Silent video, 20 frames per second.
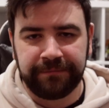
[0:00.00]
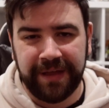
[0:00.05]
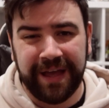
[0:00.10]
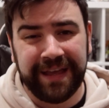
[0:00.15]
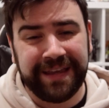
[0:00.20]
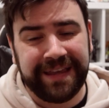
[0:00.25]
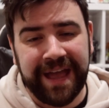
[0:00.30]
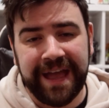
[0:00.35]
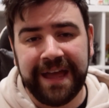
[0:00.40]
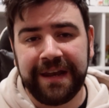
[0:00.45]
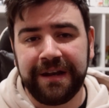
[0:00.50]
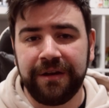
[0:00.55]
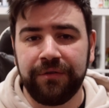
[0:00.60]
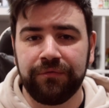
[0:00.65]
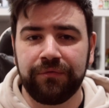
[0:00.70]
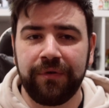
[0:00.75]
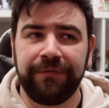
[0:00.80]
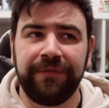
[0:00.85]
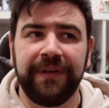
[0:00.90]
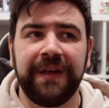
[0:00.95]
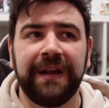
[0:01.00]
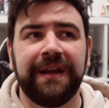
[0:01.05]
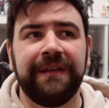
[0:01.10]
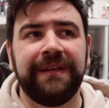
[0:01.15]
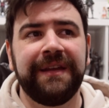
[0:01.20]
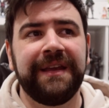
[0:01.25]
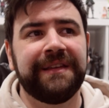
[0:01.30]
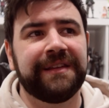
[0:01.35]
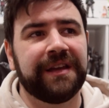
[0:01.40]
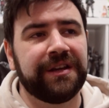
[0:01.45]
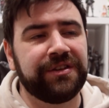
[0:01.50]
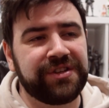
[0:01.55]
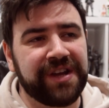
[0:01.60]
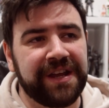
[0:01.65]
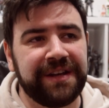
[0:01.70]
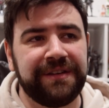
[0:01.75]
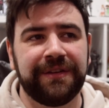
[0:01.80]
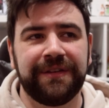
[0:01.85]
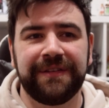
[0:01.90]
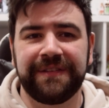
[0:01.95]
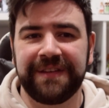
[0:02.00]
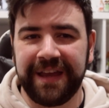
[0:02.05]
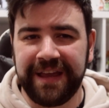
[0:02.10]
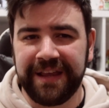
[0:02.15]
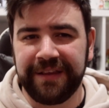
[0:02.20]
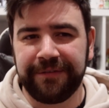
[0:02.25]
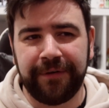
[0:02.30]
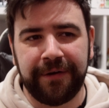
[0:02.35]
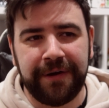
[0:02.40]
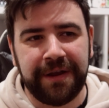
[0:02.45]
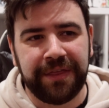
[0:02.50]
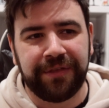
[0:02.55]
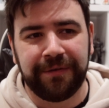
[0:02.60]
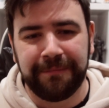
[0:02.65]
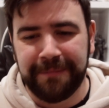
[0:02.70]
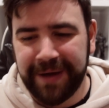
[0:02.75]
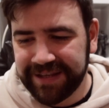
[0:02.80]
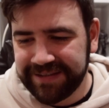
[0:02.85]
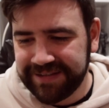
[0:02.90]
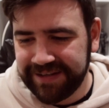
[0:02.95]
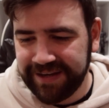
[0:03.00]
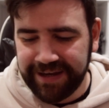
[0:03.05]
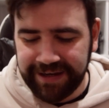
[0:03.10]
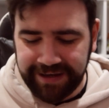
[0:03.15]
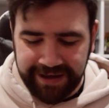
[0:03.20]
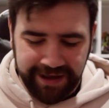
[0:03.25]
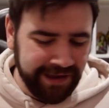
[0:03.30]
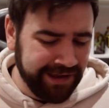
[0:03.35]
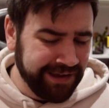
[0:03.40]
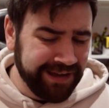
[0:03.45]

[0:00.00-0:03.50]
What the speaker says: Again, revealing these agendas is very thematic.